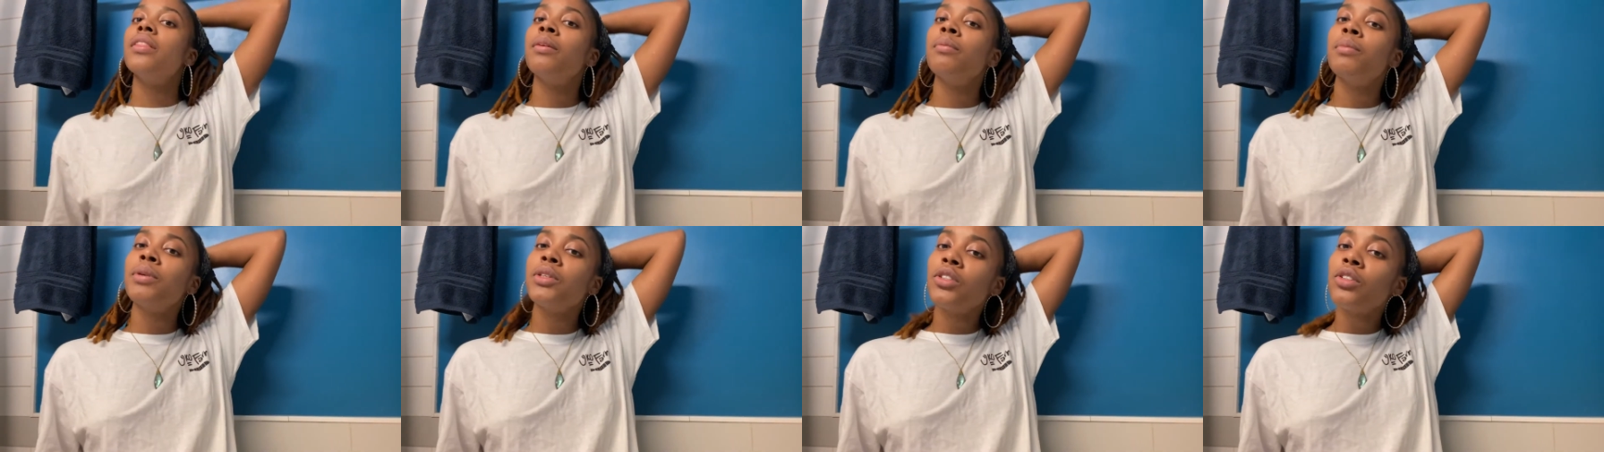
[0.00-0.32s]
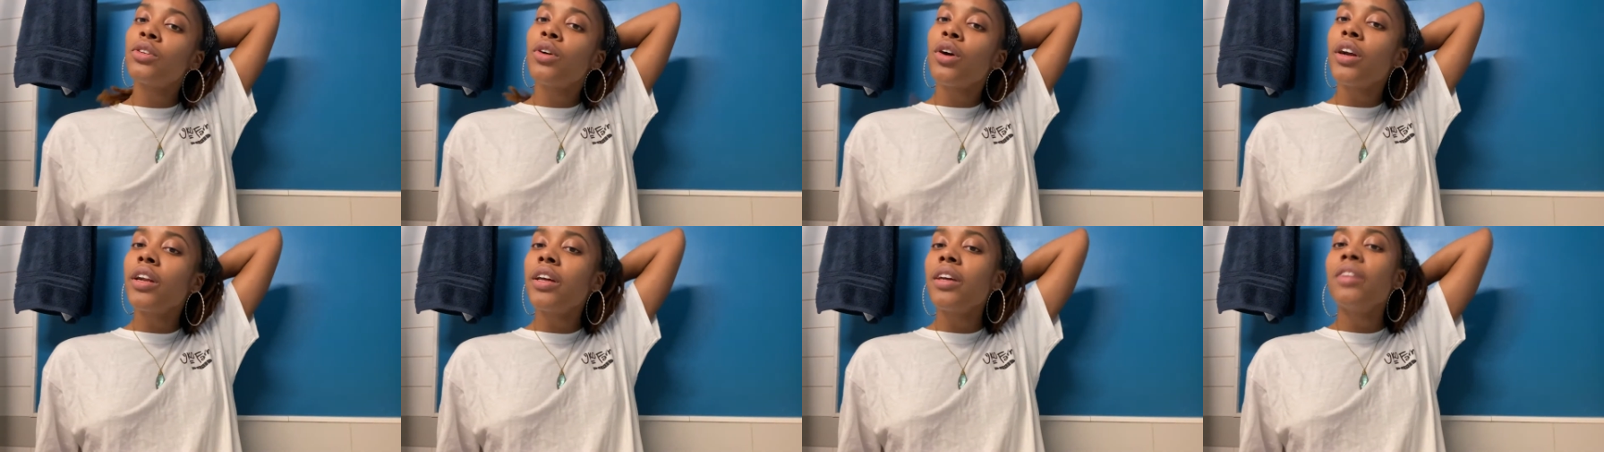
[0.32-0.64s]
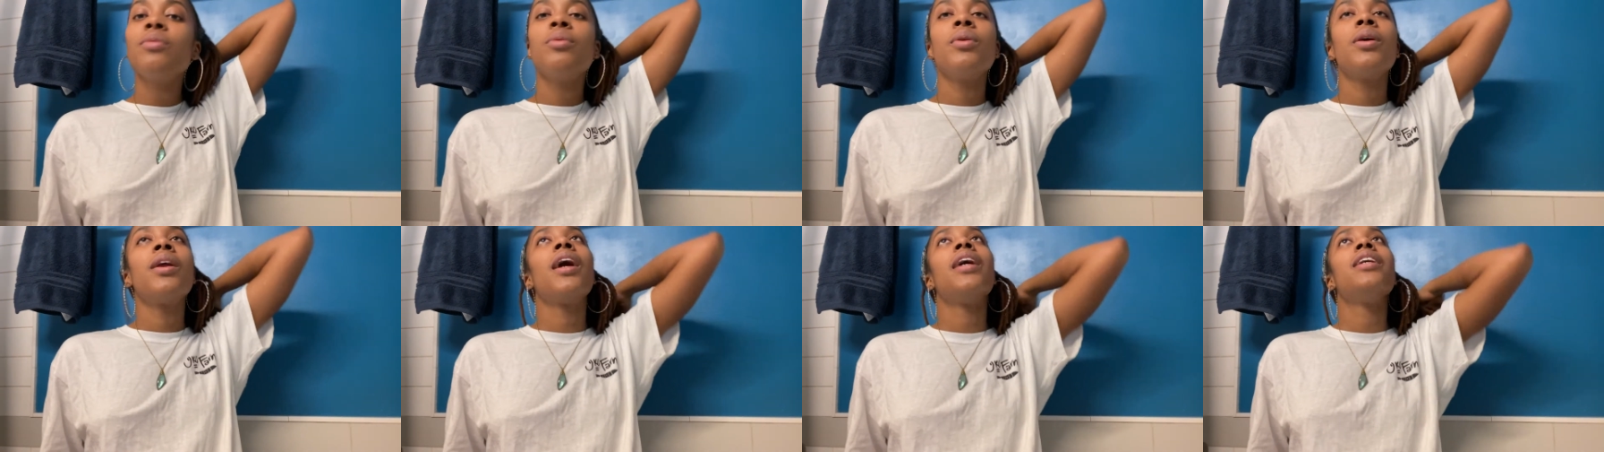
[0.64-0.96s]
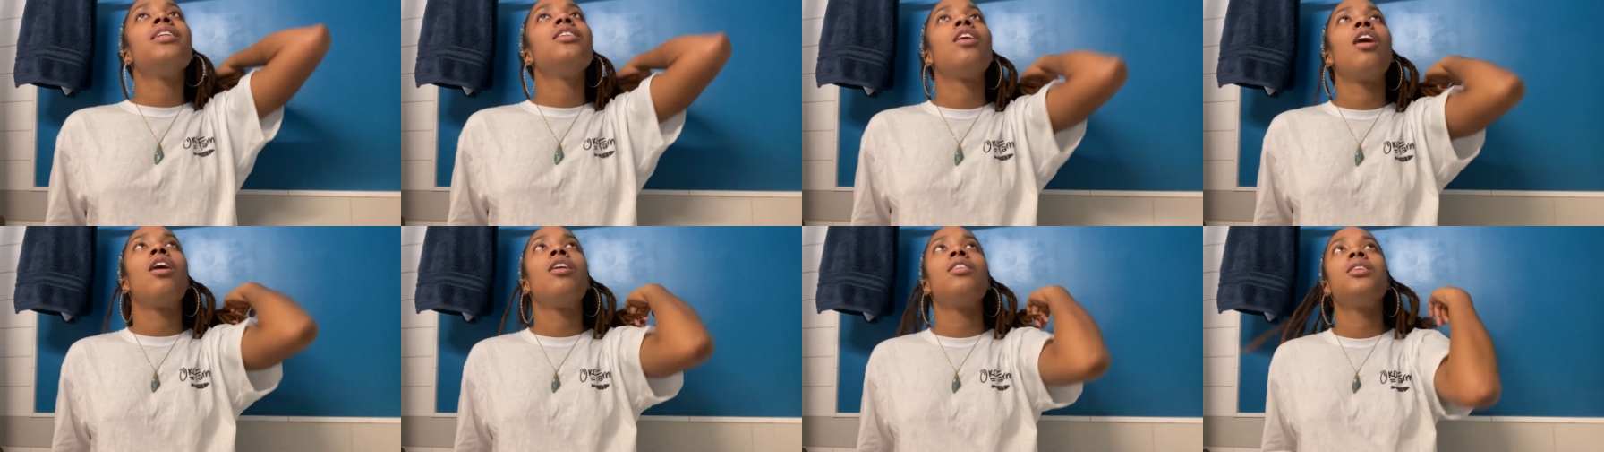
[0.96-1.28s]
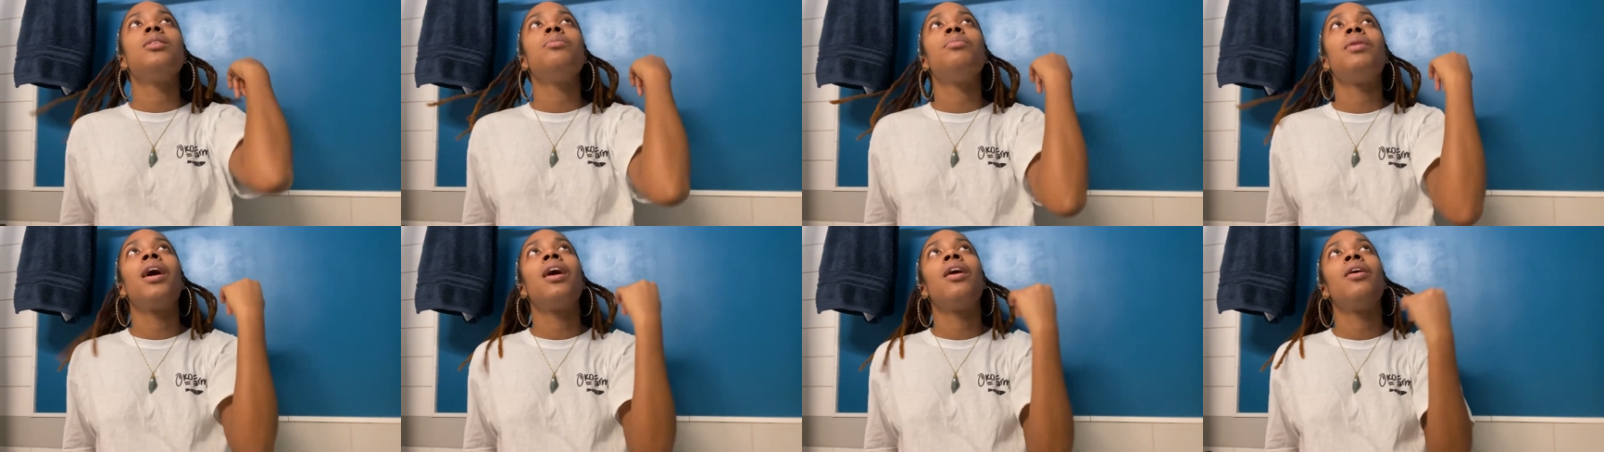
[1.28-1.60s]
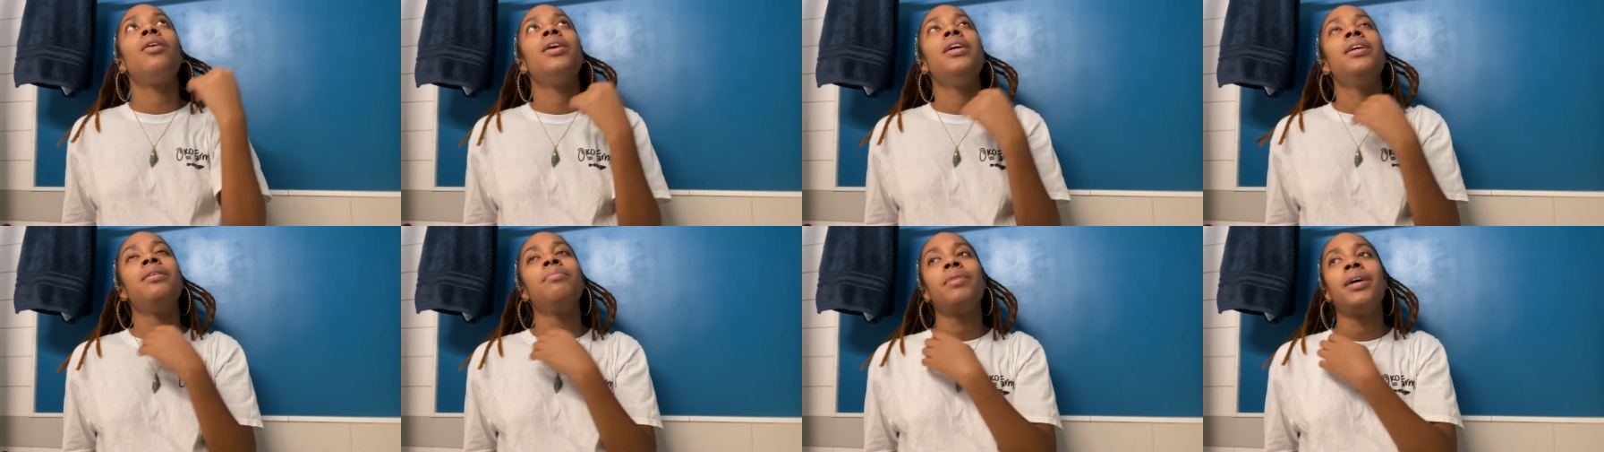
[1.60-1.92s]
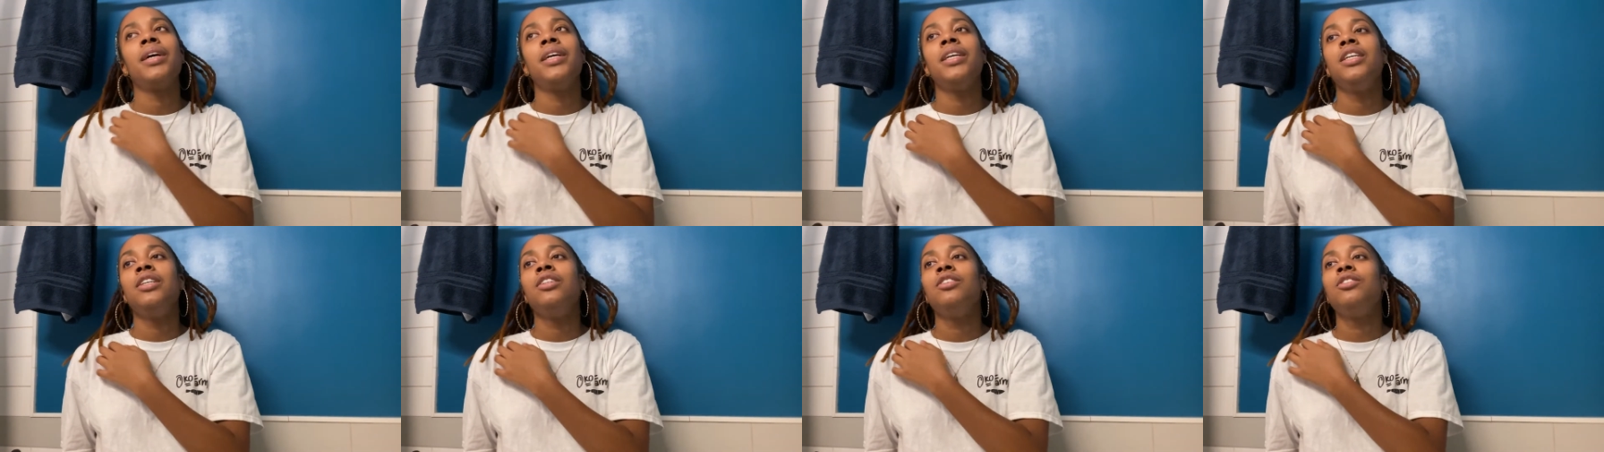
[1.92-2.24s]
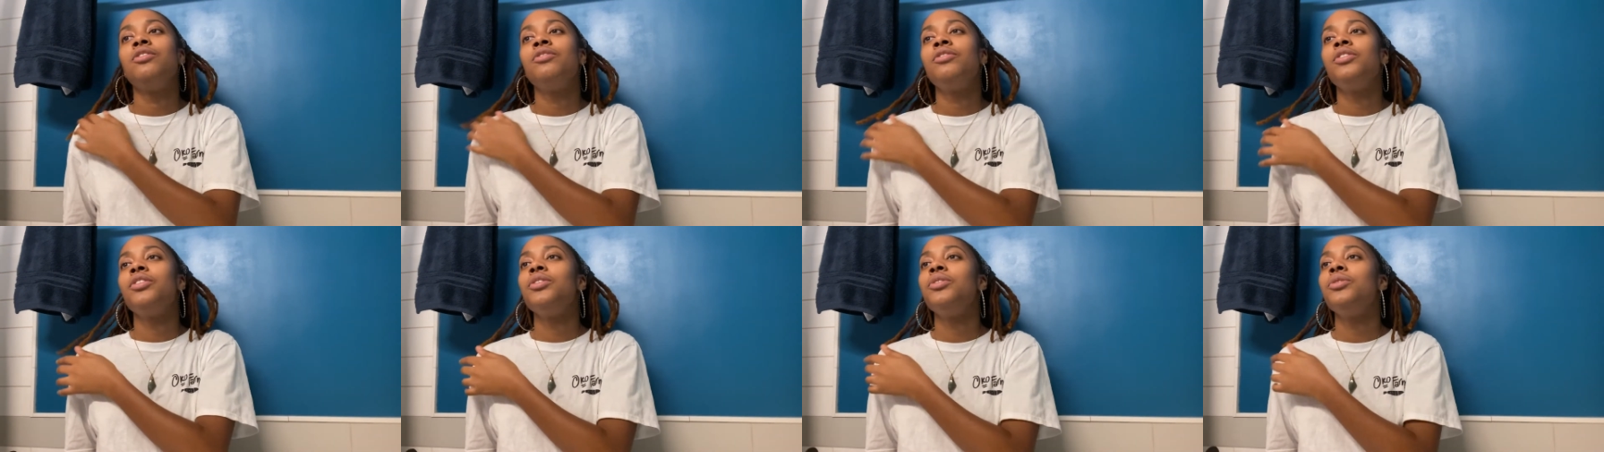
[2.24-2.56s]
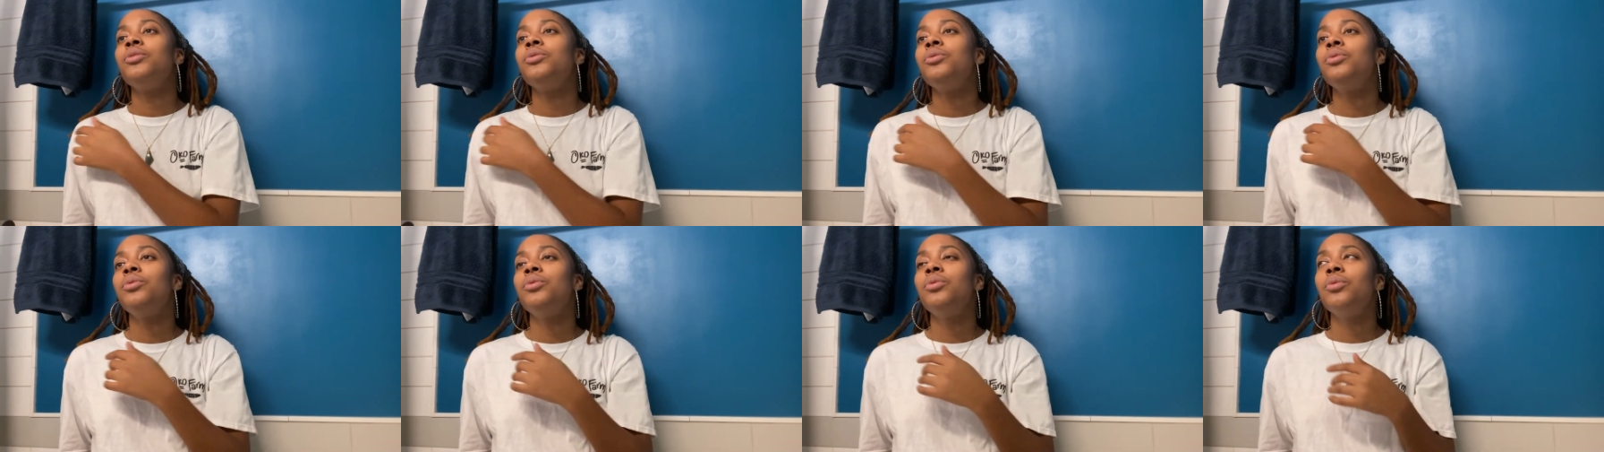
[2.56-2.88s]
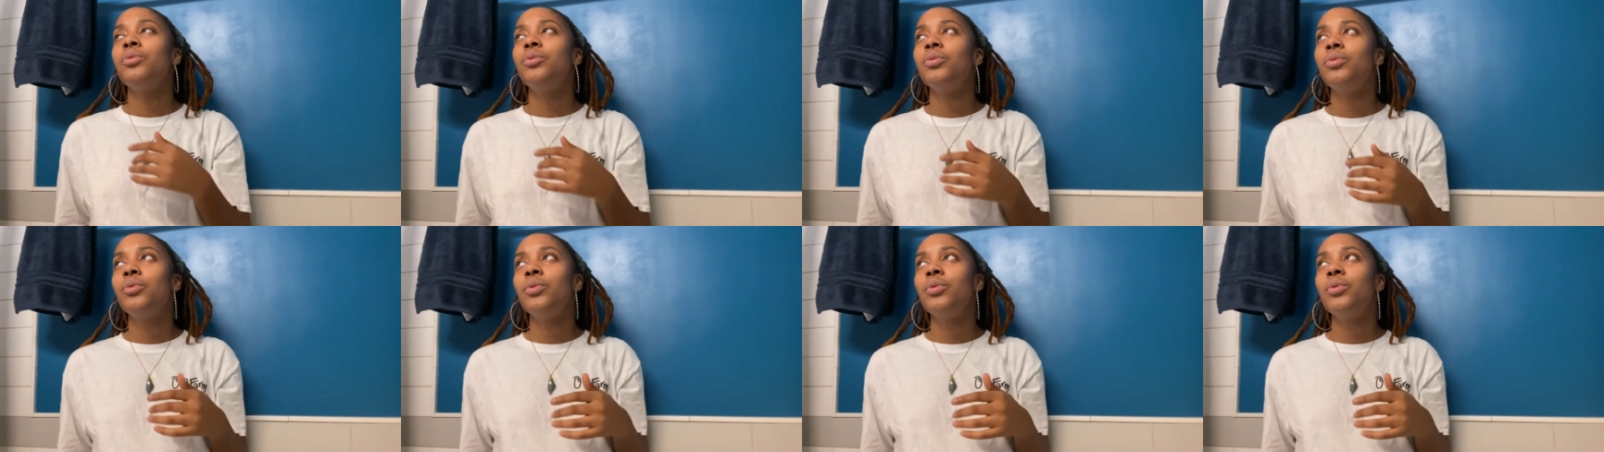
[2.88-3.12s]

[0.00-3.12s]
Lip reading: majority of what I talked about in my interview,